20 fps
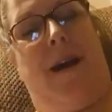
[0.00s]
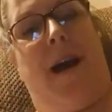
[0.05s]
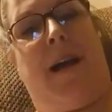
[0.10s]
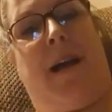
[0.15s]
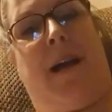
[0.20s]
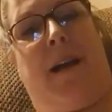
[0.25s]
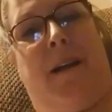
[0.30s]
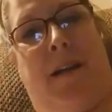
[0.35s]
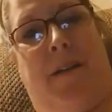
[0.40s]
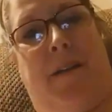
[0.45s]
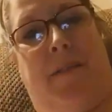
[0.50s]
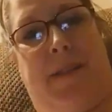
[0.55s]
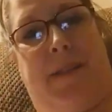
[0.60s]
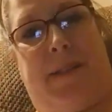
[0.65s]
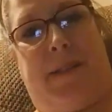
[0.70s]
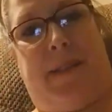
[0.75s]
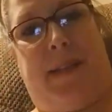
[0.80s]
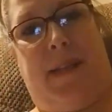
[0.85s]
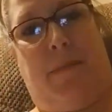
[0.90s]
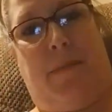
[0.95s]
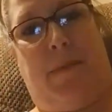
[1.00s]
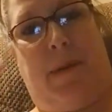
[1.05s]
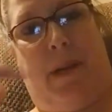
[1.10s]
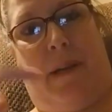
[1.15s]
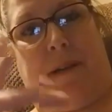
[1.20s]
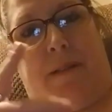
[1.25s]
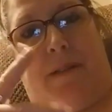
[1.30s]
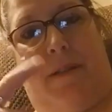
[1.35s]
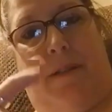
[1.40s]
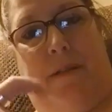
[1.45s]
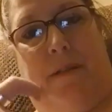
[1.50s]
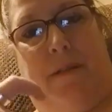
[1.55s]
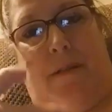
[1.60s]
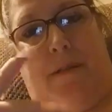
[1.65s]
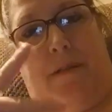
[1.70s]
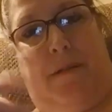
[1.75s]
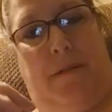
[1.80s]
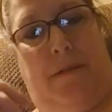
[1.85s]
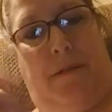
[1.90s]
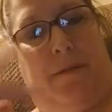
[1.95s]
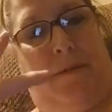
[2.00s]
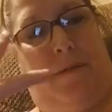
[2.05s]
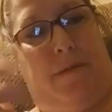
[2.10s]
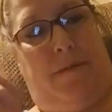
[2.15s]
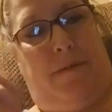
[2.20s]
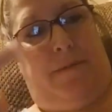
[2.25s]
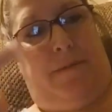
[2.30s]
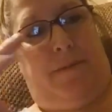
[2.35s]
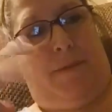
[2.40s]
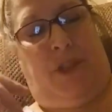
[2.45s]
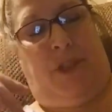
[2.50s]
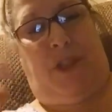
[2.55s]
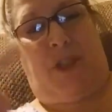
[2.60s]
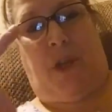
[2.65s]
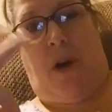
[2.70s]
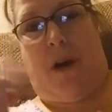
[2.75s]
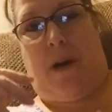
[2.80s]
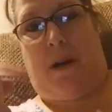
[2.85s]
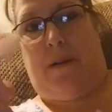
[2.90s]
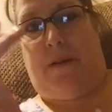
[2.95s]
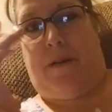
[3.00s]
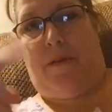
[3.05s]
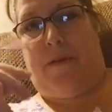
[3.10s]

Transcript: got to give this guinea pig a shot